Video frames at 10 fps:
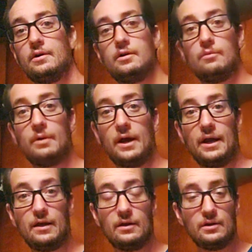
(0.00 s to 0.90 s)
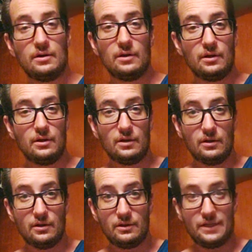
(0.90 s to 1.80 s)
You're buying
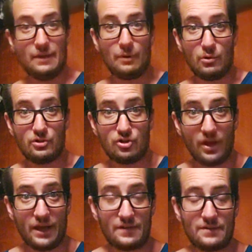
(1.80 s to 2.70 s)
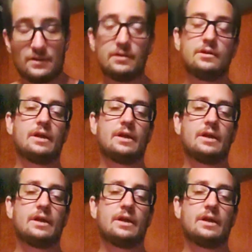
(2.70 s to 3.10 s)
T-bone steaks.